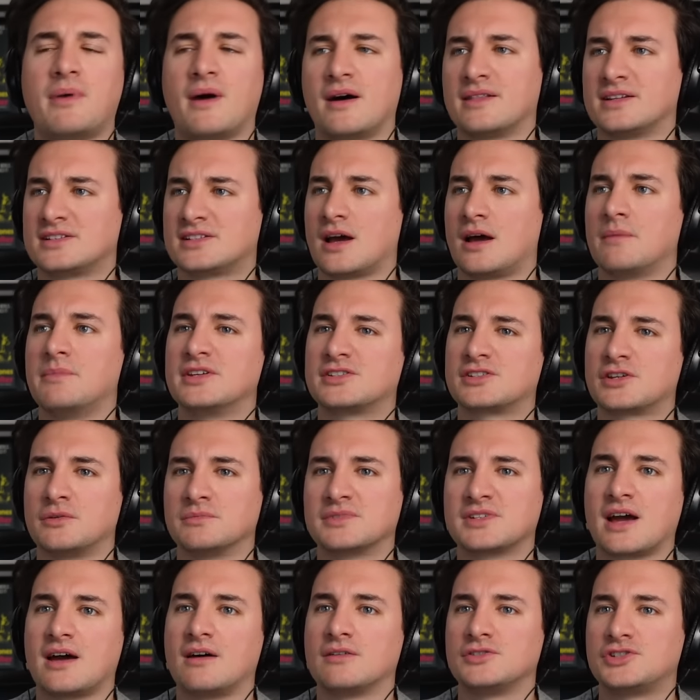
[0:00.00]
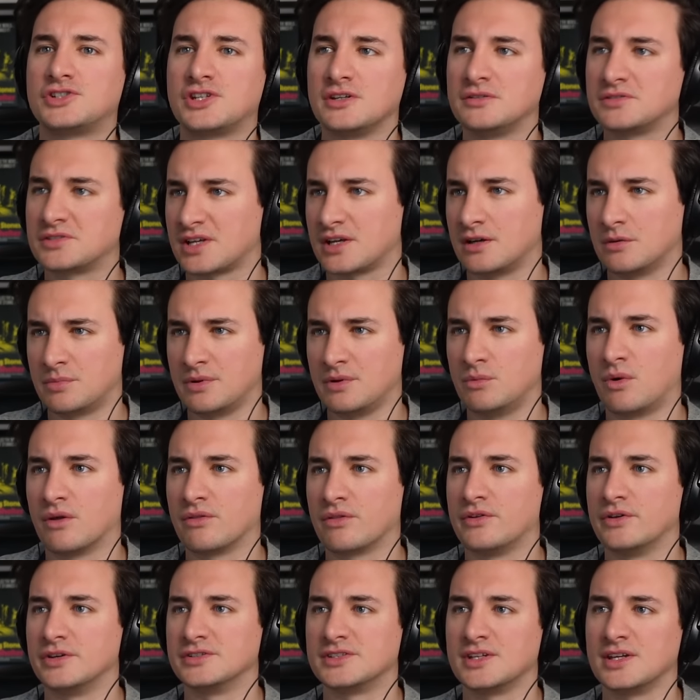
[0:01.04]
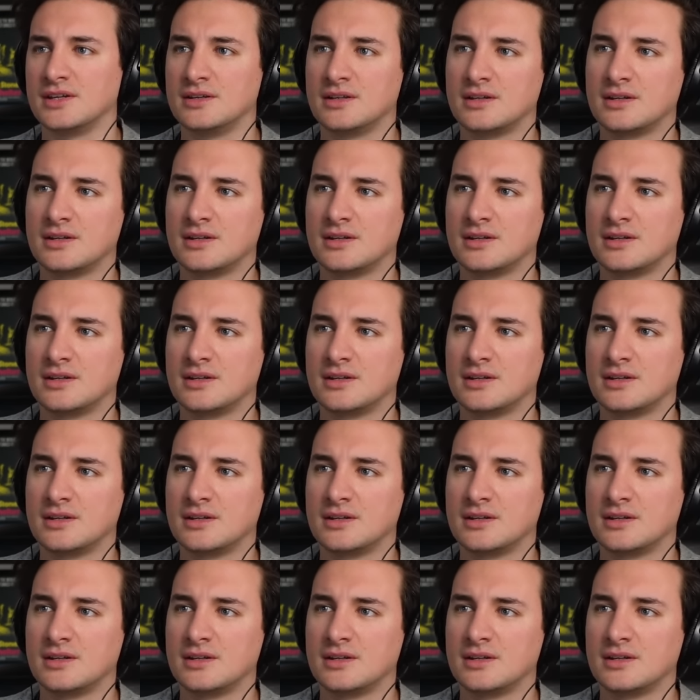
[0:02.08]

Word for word: the time this comes out on Tuesday, it'll be one thirteen.